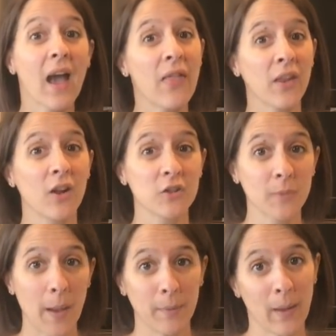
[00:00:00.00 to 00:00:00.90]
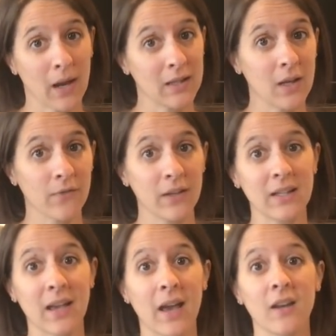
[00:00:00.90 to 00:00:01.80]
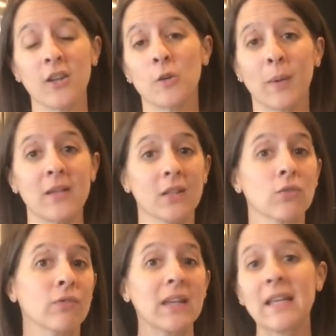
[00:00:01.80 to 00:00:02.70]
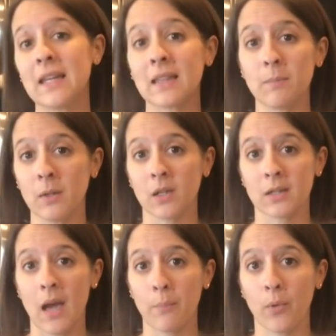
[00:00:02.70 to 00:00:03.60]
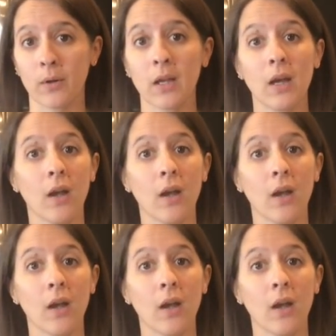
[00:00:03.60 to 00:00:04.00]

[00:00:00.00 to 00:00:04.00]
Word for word: and then I'll just pop it back in the oven again, and you're basically reheating the meal at that point.